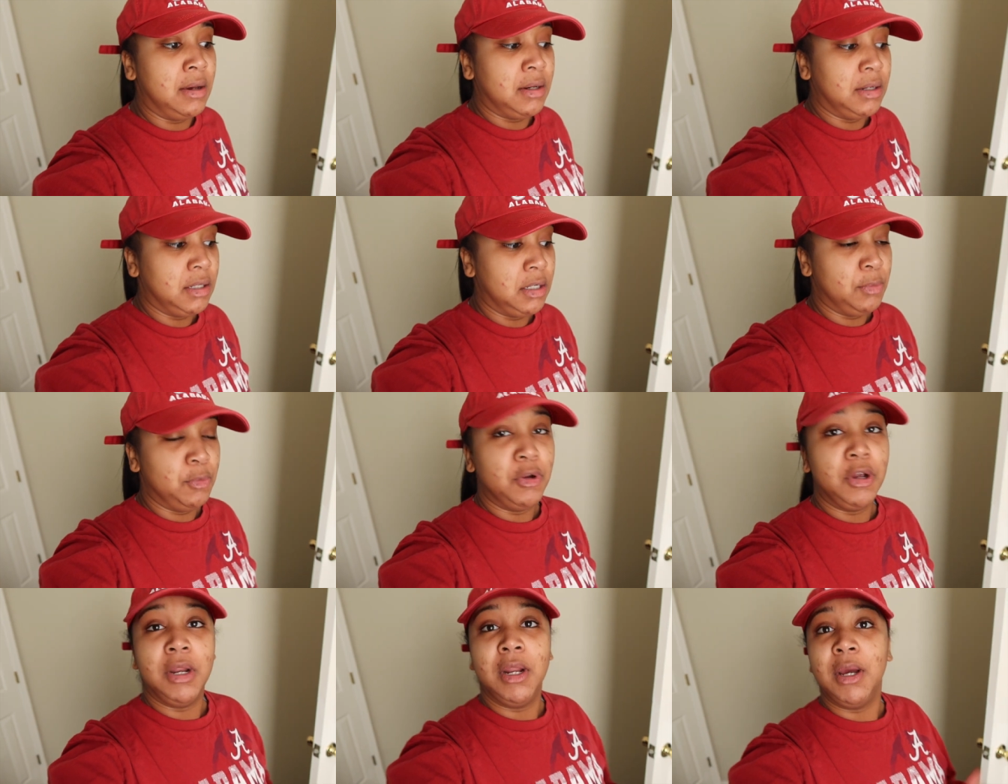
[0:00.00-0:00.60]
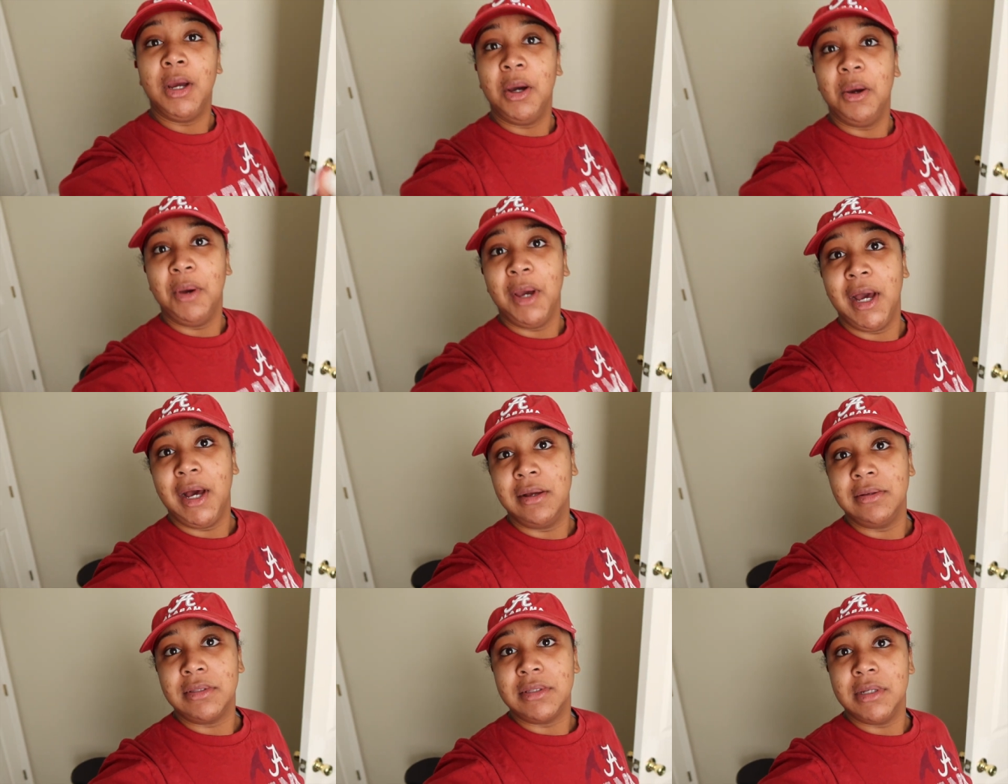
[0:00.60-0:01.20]
uh, we're gonna go
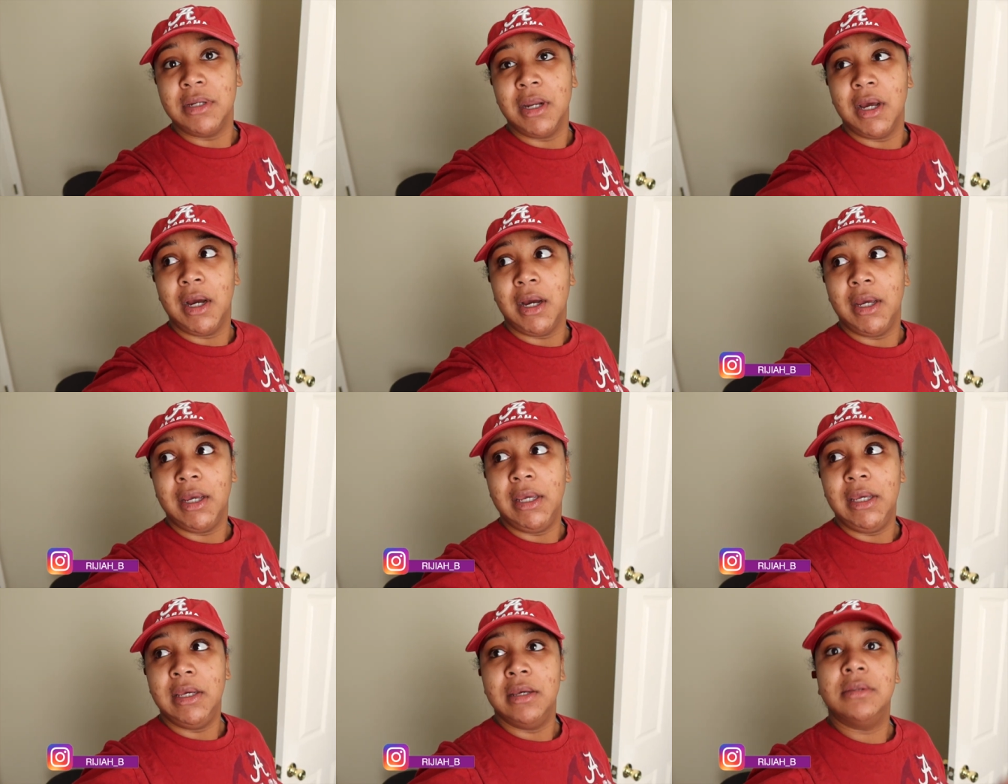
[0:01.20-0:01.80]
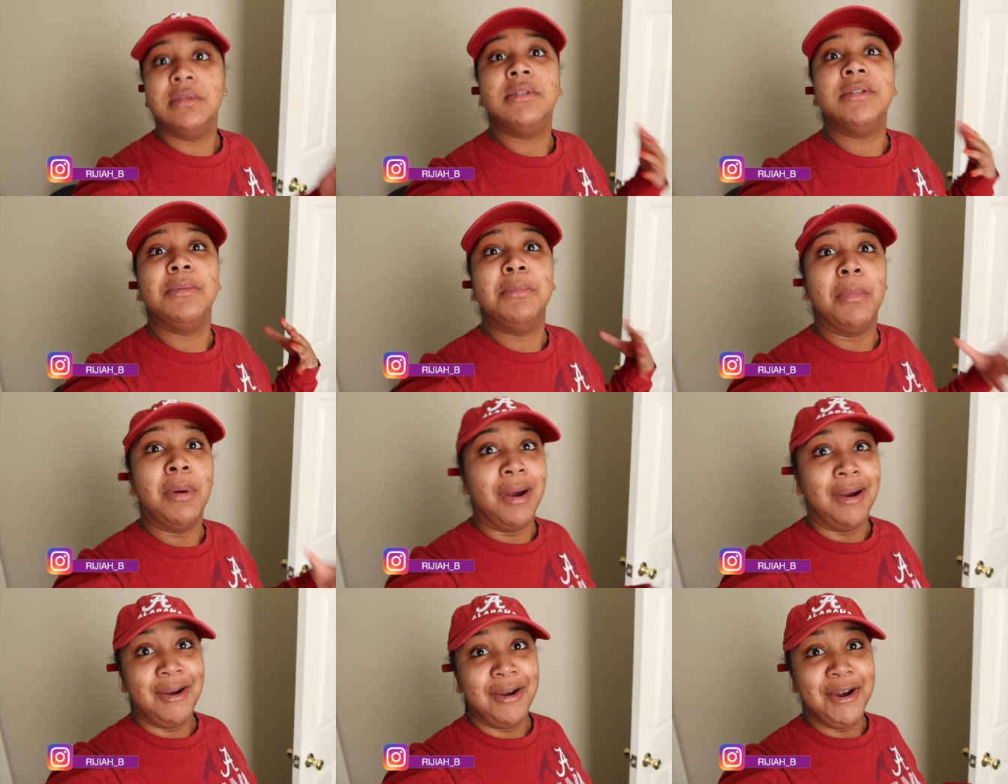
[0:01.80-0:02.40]
out tonight and
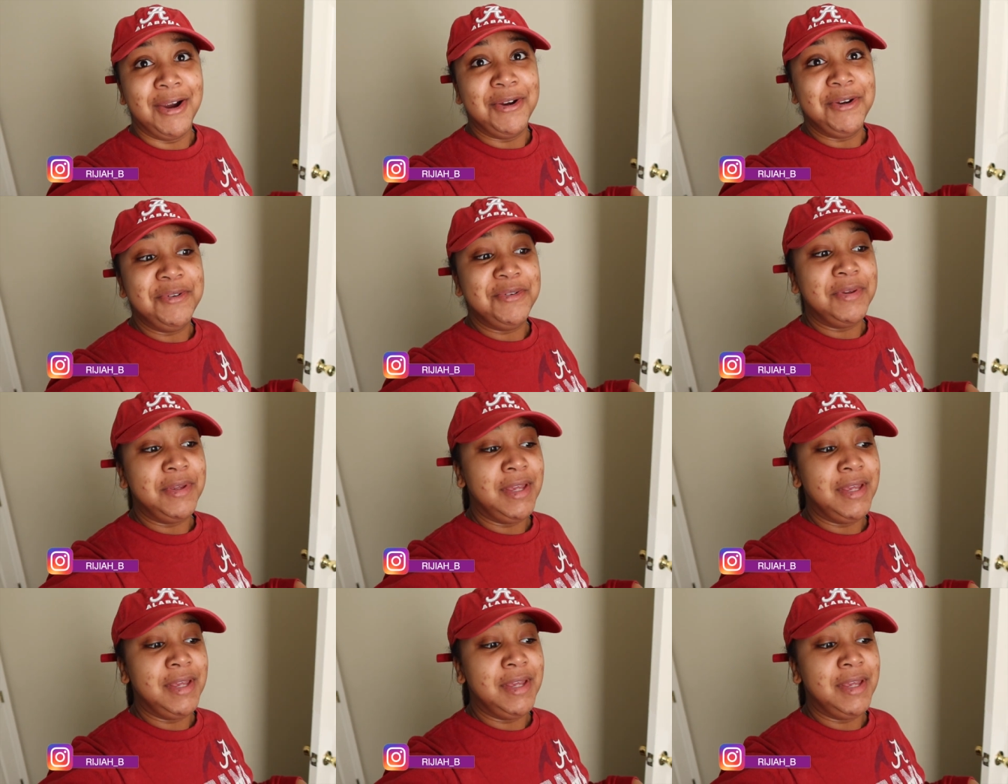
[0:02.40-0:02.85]
tomorrow.